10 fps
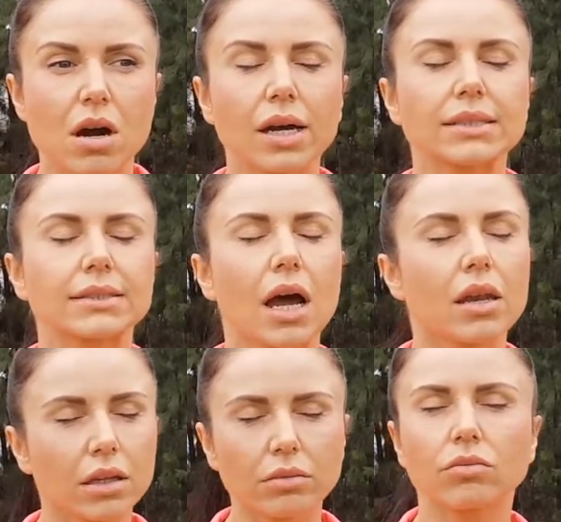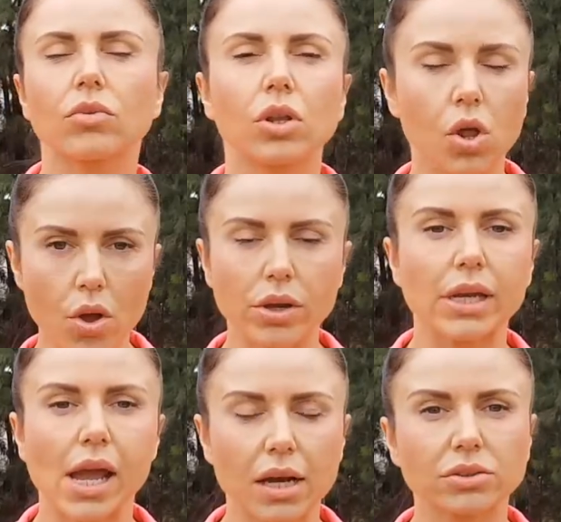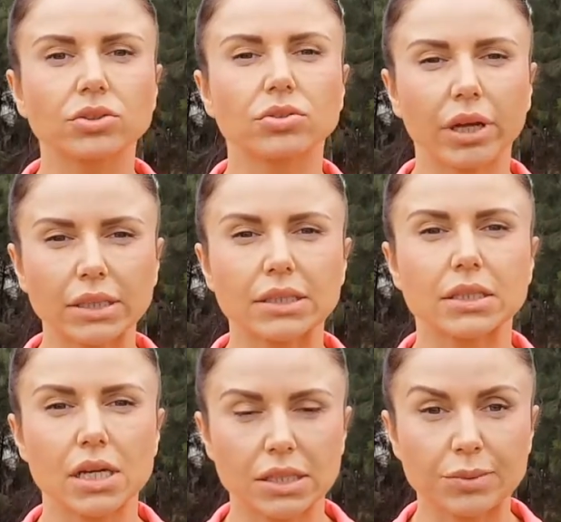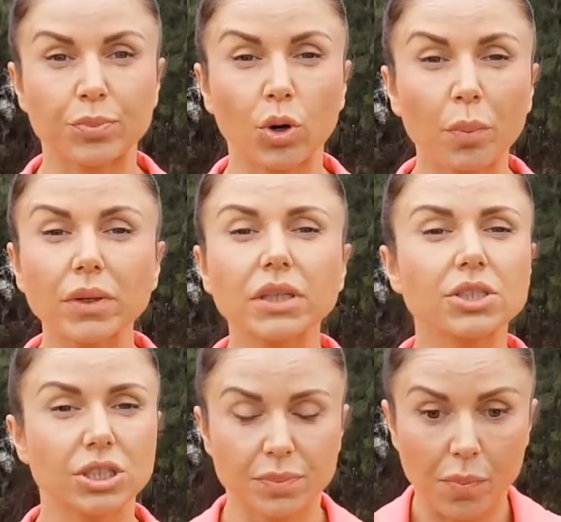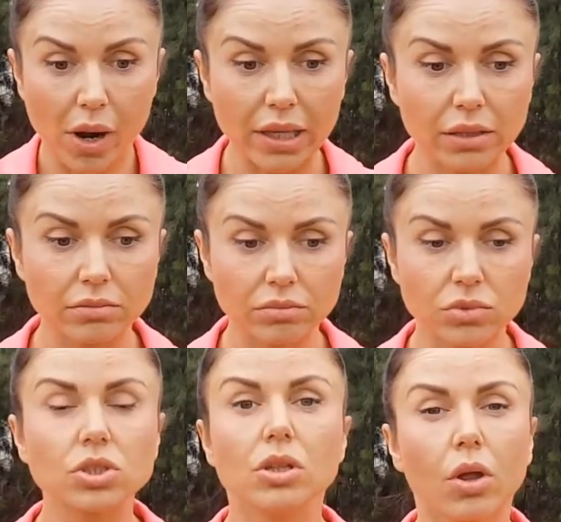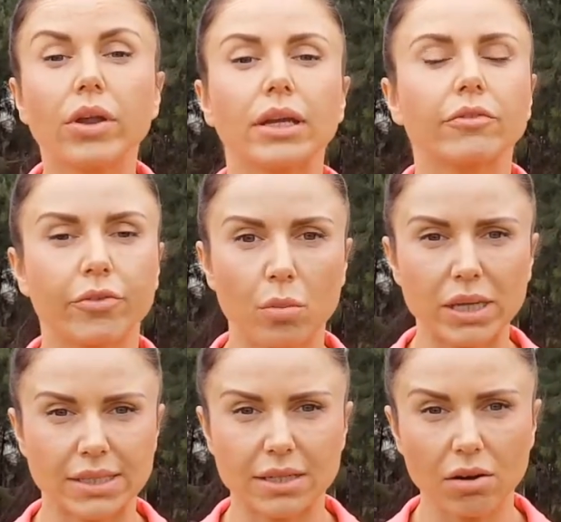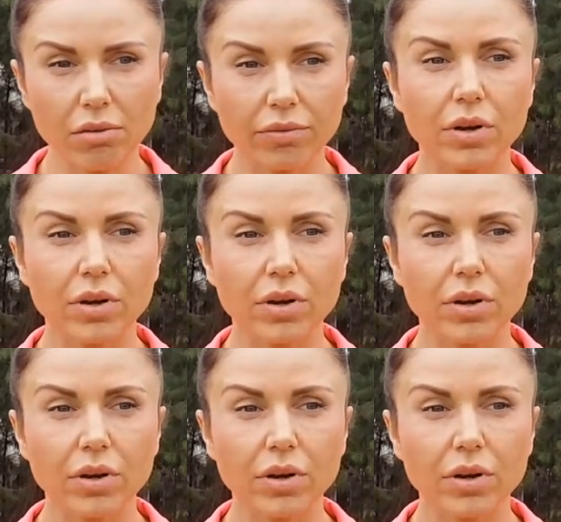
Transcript: I started learning how to do exercises properly just by learning it for myself.